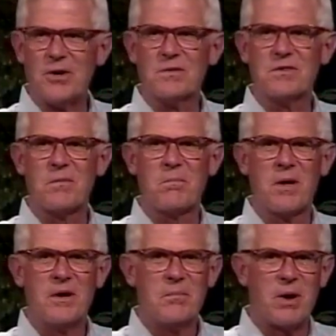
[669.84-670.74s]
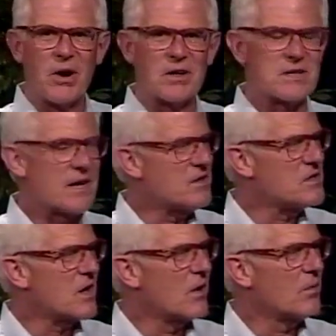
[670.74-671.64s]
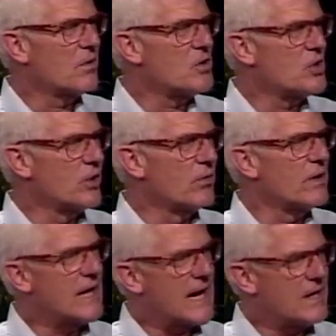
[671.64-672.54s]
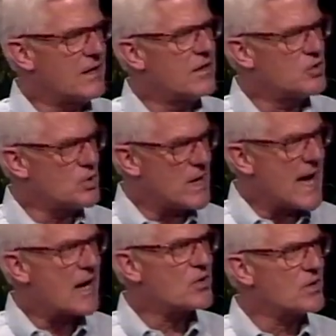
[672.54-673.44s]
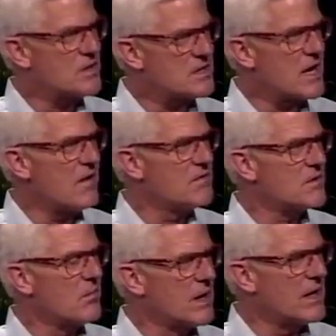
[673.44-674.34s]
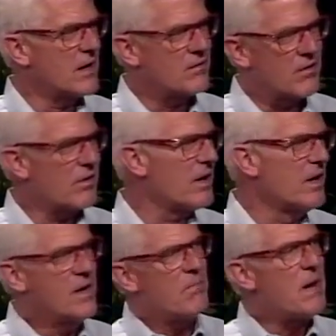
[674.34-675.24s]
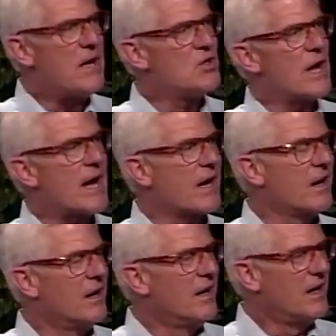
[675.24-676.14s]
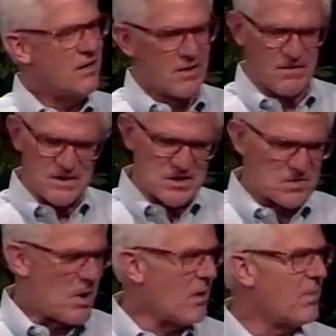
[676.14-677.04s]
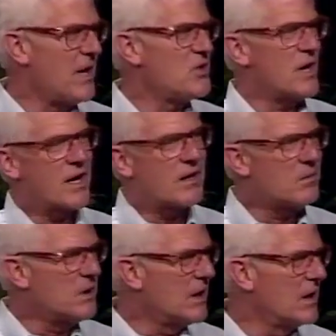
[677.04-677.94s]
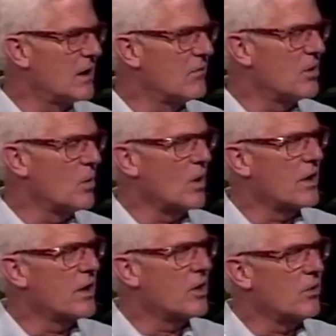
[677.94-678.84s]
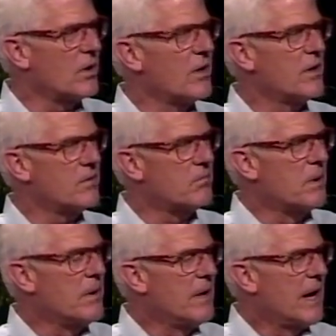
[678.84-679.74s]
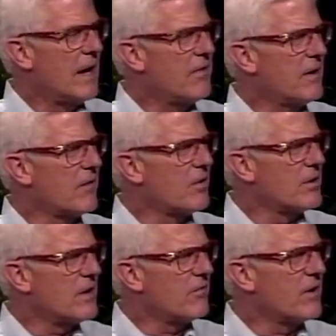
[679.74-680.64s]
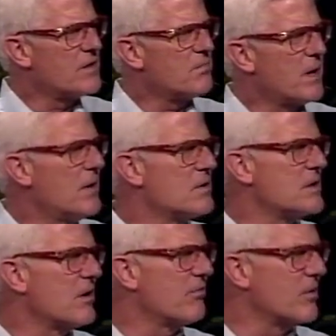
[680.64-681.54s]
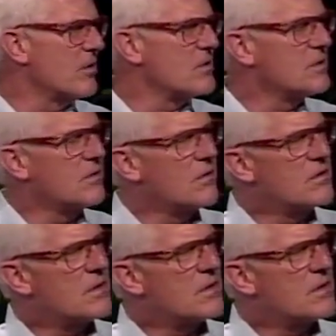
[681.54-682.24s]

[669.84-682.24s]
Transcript: know some parents like to start it with their children, the idea that you actually save some money out of every paycheck, even if it's a small paycheck at the beginning of your working career, you, I think I've heard that phrase, pay yourself first or